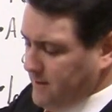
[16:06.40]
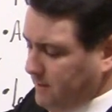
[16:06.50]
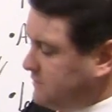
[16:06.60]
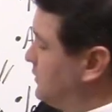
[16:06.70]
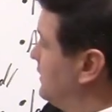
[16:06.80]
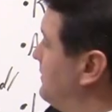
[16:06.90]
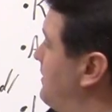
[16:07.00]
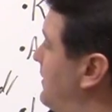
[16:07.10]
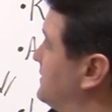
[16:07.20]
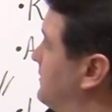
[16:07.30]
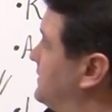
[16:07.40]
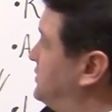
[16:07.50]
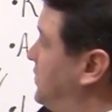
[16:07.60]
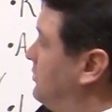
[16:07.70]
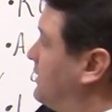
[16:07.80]
Now let's talk a little bit about some of
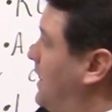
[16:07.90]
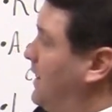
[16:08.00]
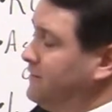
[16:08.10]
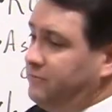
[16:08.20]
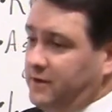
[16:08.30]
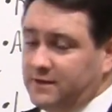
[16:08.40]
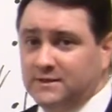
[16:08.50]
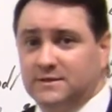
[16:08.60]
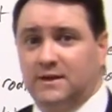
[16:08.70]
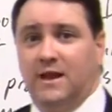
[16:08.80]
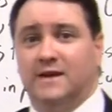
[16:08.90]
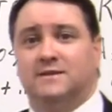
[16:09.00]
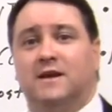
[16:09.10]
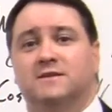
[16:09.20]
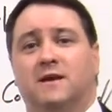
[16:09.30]
the channel conflict. This is a
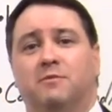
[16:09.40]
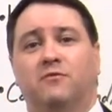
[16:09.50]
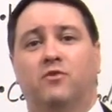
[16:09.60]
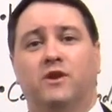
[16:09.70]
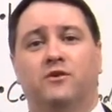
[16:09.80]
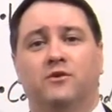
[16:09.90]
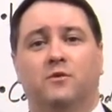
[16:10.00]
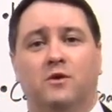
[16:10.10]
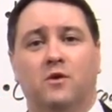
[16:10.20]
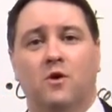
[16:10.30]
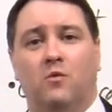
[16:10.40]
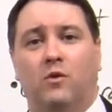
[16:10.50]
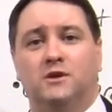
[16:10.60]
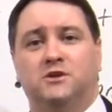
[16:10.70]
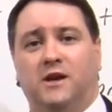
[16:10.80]
classic example of what do you do when
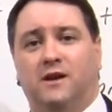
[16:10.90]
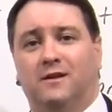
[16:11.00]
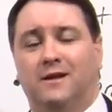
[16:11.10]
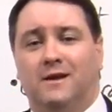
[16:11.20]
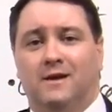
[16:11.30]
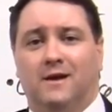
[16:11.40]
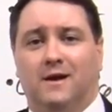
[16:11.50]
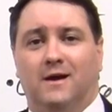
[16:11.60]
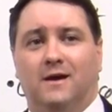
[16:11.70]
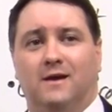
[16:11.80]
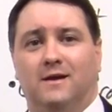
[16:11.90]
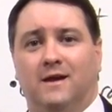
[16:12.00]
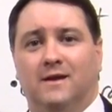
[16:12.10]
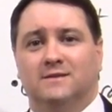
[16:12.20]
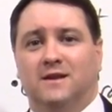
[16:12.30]
one channel
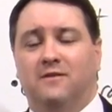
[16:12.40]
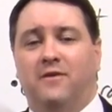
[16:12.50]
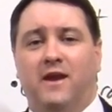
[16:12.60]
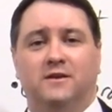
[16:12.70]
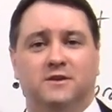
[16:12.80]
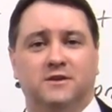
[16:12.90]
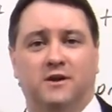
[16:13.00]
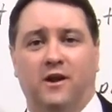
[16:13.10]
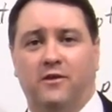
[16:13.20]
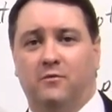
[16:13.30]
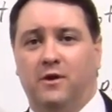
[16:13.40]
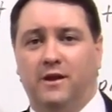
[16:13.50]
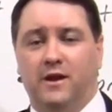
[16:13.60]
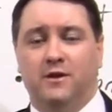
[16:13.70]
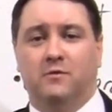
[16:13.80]
uh, has an advantage in another
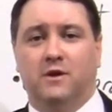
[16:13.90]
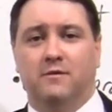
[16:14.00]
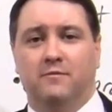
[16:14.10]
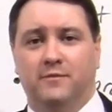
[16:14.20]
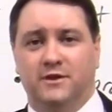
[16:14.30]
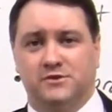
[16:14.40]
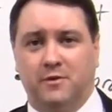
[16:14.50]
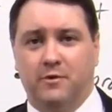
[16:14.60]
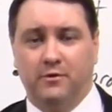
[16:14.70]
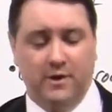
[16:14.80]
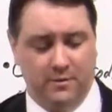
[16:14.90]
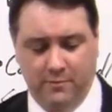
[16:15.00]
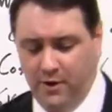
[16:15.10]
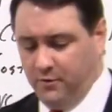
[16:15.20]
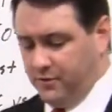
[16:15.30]
one and you want to distribute
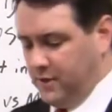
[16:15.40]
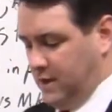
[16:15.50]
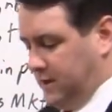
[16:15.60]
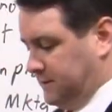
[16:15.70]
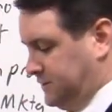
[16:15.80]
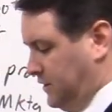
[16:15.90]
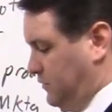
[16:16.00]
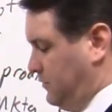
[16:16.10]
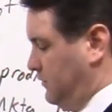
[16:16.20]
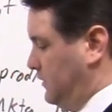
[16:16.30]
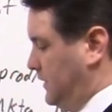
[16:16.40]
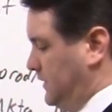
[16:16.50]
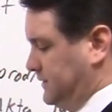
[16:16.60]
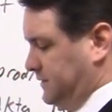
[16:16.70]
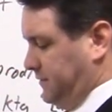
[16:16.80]
in both. So
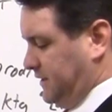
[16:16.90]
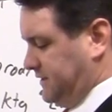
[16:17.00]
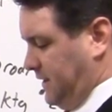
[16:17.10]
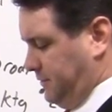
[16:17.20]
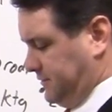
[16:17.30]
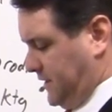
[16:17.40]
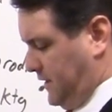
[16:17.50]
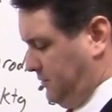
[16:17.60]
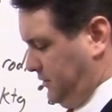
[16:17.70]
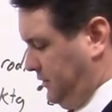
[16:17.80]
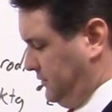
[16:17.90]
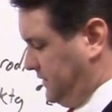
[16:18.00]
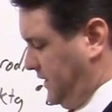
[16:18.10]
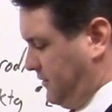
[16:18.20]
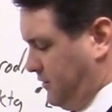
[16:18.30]
some examples I will
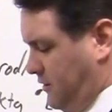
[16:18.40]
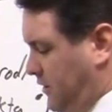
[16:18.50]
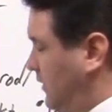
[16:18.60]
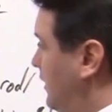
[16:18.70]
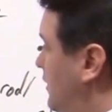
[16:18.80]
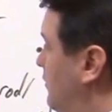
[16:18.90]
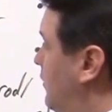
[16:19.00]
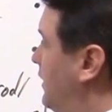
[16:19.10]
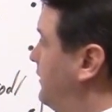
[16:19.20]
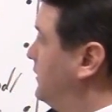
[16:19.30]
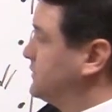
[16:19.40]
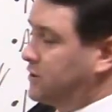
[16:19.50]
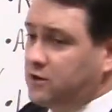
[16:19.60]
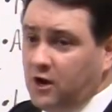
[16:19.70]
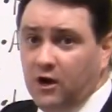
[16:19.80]
use here are where there's
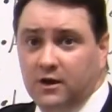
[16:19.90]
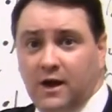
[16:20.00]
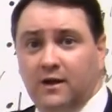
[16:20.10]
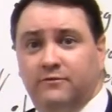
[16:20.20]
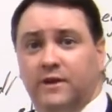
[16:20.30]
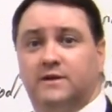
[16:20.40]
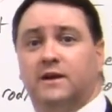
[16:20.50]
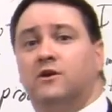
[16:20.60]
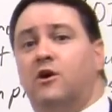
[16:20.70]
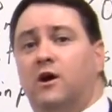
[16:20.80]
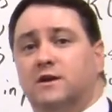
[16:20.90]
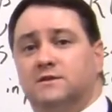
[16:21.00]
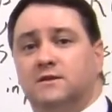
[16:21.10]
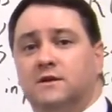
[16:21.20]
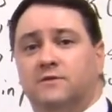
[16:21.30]
a co conflict in
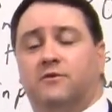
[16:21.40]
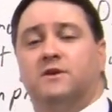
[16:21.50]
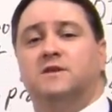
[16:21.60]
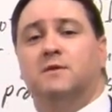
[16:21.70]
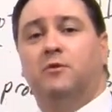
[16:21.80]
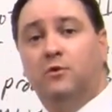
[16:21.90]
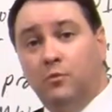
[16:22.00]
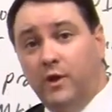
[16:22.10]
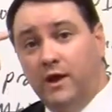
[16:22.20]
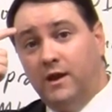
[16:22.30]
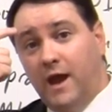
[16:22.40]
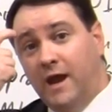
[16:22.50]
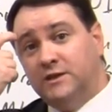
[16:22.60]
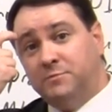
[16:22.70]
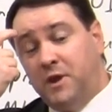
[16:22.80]
cost. For example, when
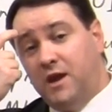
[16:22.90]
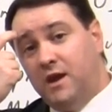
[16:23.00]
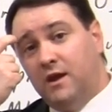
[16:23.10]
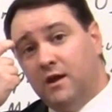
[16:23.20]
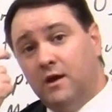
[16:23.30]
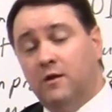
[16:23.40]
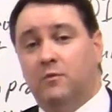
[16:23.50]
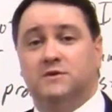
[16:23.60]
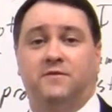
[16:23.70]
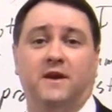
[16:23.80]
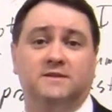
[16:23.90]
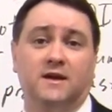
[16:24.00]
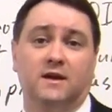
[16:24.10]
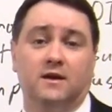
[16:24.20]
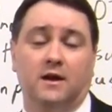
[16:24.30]
HP was
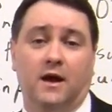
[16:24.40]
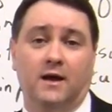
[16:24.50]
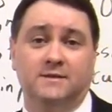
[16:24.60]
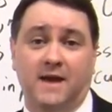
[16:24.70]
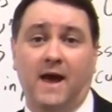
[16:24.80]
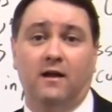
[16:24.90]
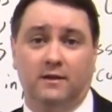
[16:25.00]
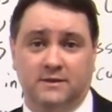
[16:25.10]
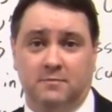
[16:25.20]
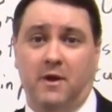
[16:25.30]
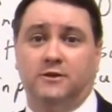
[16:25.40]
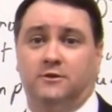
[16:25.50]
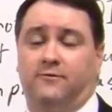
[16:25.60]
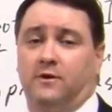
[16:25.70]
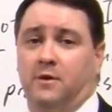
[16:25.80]
facing uh, Dell as a
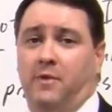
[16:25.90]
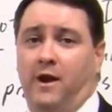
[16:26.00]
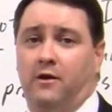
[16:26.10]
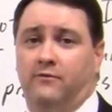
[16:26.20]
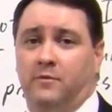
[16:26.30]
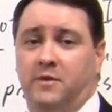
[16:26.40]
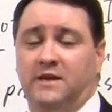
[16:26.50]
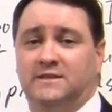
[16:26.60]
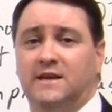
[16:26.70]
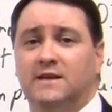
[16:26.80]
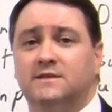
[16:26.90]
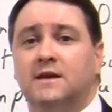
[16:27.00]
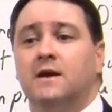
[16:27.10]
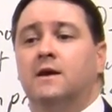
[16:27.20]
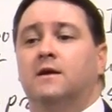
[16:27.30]
major competitor for
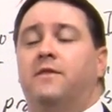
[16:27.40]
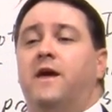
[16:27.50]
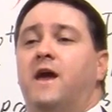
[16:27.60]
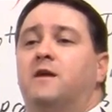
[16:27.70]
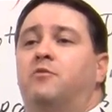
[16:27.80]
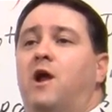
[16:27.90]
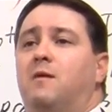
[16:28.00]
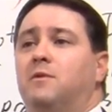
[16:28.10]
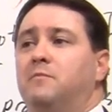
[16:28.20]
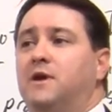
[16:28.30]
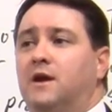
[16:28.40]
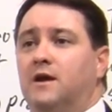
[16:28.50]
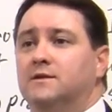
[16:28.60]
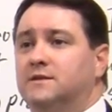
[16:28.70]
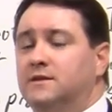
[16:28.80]
PCs, they had a problem
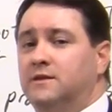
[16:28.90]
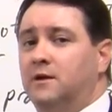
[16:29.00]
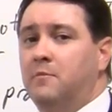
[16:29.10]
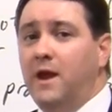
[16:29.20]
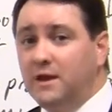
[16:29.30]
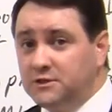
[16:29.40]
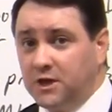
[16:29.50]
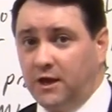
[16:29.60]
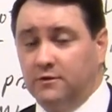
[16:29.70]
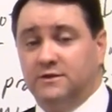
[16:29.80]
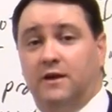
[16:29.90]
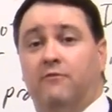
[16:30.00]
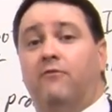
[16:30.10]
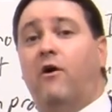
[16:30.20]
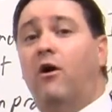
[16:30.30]
because their main channels,
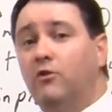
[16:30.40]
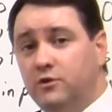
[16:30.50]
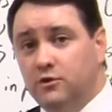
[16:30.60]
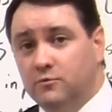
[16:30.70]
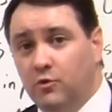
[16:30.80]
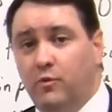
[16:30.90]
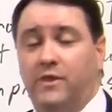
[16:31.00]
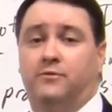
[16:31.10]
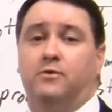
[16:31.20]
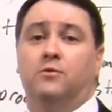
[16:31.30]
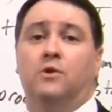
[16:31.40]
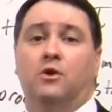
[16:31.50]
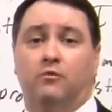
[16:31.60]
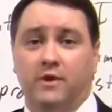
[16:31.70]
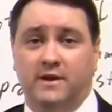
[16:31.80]
their volume went
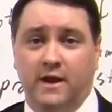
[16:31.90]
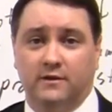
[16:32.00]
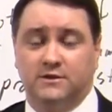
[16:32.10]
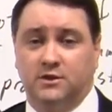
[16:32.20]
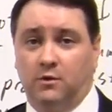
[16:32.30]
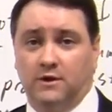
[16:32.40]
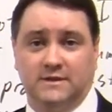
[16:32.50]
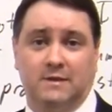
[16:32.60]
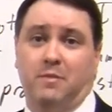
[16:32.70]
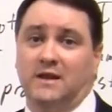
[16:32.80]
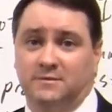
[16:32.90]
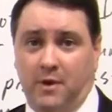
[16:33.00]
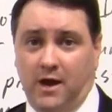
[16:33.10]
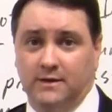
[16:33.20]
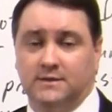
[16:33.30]
through retail stores like
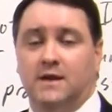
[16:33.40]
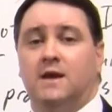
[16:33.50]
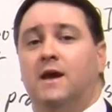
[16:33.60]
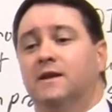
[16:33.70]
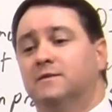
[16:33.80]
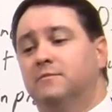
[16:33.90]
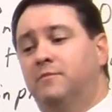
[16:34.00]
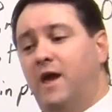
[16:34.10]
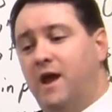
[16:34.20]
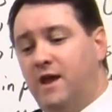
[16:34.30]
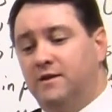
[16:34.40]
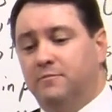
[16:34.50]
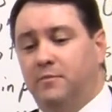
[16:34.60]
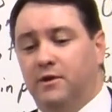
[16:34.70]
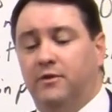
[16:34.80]
Best Buys. And they had
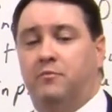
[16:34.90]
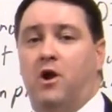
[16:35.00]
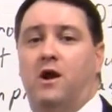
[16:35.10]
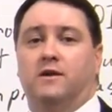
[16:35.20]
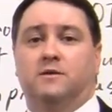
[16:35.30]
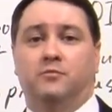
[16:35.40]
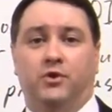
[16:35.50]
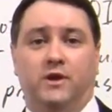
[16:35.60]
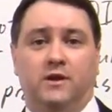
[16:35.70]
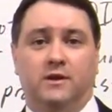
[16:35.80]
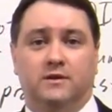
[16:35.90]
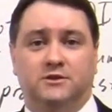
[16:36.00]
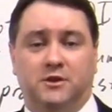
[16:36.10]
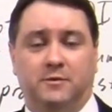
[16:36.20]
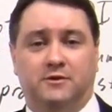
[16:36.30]
to build the product and put it
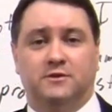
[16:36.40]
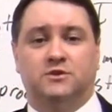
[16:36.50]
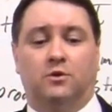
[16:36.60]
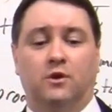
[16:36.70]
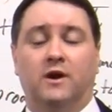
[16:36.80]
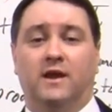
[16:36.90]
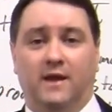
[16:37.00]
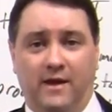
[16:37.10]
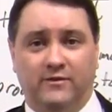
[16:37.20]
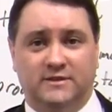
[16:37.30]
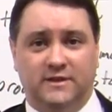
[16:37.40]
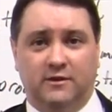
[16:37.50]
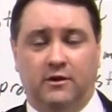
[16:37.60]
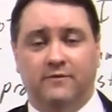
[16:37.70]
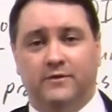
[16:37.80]
and ship it to the store and have it sit
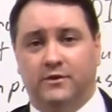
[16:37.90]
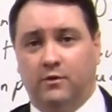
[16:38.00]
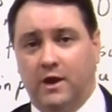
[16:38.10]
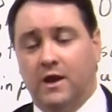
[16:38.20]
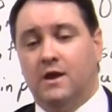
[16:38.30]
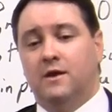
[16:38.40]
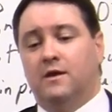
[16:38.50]
there in inventory.